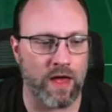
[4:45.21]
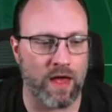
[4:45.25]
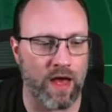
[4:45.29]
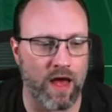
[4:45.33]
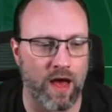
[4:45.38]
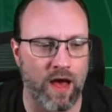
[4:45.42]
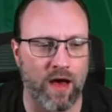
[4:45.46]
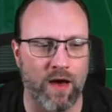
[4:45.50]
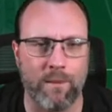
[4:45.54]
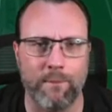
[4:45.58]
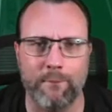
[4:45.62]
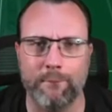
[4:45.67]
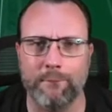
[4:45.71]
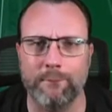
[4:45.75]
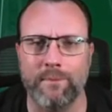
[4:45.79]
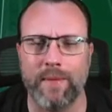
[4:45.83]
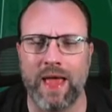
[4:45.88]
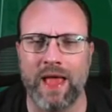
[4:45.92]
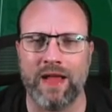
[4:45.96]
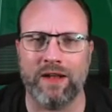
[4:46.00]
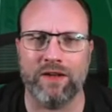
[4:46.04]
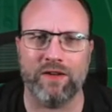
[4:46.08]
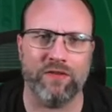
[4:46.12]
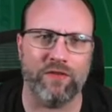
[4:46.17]
And
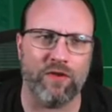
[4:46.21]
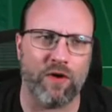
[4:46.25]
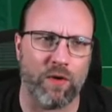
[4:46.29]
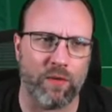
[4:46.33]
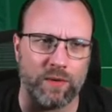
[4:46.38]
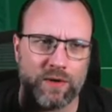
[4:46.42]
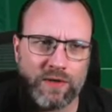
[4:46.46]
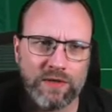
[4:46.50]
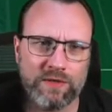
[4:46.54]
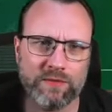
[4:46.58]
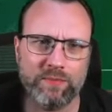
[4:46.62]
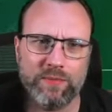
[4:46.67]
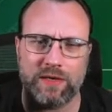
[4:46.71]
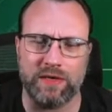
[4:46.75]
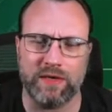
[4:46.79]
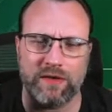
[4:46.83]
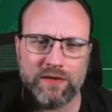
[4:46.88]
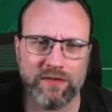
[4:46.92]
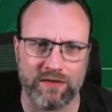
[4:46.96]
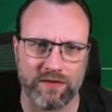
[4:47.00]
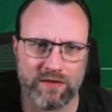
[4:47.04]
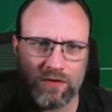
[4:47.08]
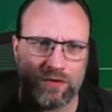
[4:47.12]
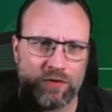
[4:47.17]
as always, because
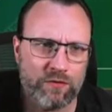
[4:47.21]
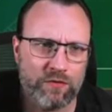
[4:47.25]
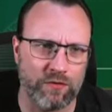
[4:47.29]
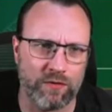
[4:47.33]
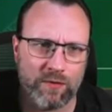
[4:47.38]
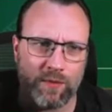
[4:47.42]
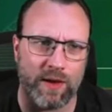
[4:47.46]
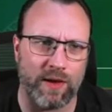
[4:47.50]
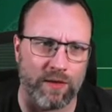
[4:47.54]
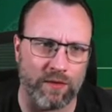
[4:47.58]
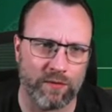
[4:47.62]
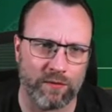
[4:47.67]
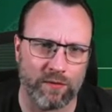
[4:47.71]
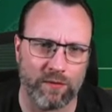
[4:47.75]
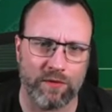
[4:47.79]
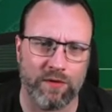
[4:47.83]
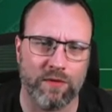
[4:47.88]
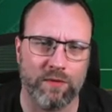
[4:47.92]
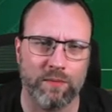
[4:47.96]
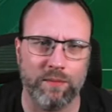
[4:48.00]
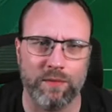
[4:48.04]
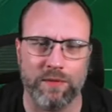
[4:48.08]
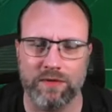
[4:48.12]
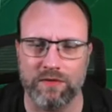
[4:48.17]
the YouTube
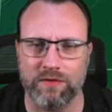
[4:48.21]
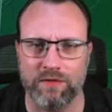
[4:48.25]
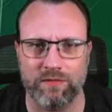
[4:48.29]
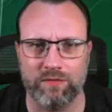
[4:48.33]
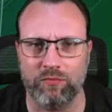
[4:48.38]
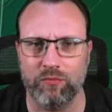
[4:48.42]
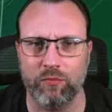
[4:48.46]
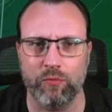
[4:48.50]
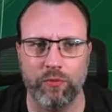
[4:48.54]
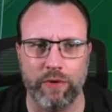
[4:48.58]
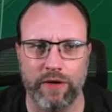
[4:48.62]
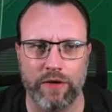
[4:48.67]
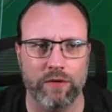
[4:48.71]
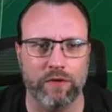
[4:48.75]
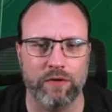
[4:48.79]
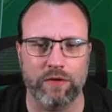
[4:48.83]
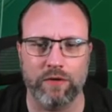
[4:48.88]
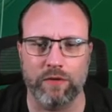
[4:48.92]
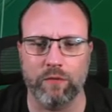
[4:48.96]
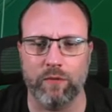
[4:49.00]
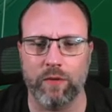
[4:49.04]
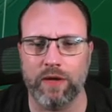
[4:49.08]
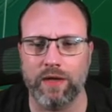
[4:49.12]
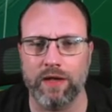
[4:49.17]
algorithm is weird
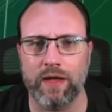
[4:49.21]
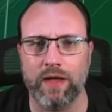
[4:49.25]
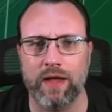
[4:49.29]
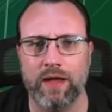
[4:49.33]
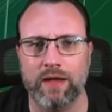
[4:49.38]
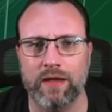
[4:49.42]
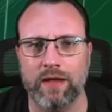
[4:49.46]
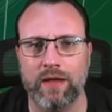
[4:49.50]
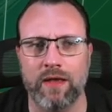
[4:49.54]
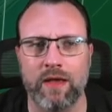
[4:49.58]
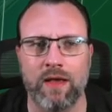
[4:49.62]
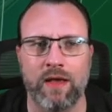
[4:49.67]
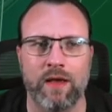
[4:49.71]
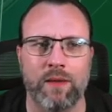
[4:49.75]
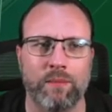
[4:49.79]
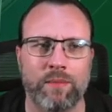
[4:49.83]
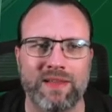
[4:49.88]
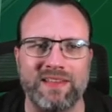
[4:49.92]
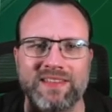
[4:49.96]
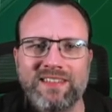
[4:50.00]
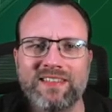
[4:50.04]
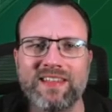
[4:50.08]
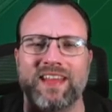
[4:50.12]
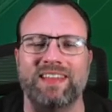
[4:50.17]
and whatnot,
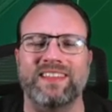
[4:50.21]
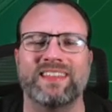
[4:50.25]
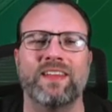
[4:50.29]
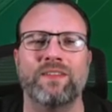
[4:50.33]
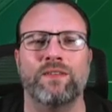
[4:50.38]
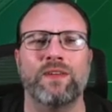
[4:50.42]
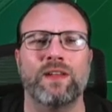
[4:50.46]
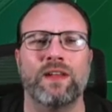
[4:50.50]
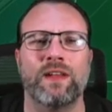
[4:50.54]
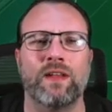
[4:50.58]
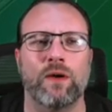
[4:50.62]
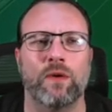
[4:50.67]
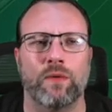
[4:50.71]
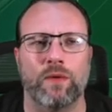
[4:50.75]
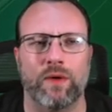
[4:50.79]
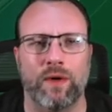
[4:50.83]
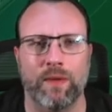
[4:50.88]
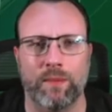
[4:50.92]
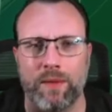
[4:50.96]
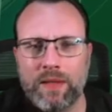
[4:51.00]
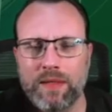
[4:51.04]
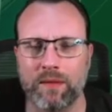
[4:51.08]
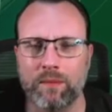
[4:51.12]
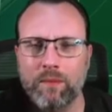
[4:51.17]
please like the video. I
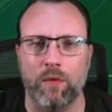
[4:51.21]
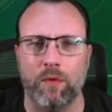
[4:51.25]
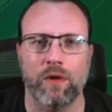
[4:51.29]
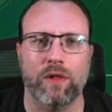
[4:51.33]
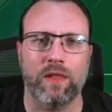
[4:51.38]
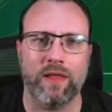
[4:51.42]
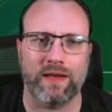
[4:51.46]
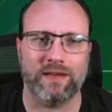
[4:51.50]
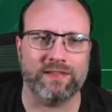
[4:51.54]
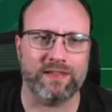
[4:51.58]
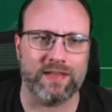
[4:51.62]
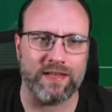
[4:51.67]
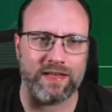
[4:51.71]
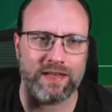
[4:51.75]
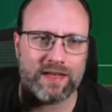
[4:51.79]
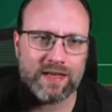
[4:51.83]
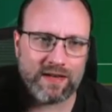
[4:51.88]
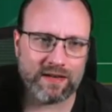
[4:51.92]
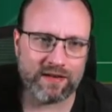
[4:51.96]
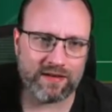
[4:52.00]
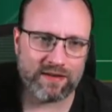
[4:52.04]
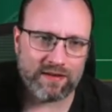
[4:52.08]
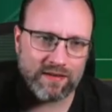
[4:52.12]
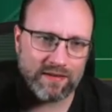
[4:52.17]
mean, the more likes I
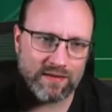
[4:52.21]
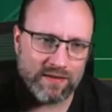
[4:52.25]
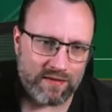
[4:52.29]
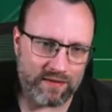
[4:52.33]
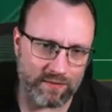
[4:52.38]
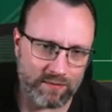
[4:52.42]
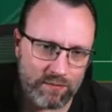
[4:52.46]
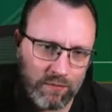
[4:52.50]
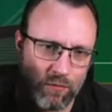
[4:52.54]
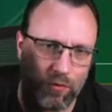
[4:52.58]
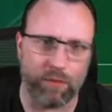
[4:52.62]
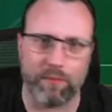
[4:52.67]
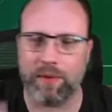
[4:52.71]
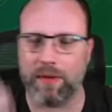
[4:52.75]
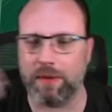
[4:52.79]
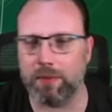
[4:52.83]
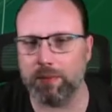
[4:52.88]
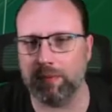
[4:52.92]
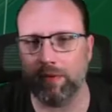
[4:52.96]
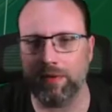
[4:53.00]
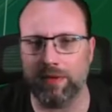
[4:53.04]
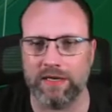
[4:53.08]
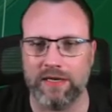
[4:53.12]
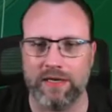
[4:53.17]
get, the more
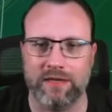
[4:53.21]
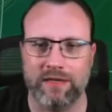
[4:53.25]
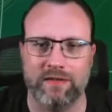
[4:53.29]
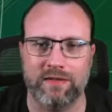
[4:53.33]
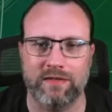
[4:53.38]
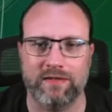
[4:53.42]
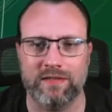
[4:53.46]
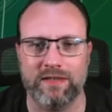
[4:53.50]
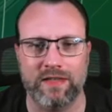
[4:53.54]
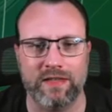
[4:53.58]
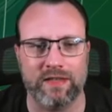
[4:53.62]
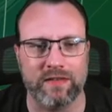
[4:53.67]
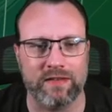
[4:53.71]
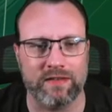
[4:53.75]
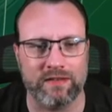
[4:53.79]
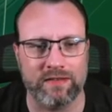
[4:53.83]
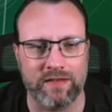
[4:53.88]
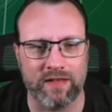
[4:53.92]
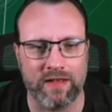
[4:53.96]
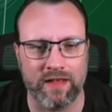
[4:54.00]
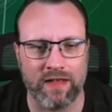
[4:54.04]
people that get to see this.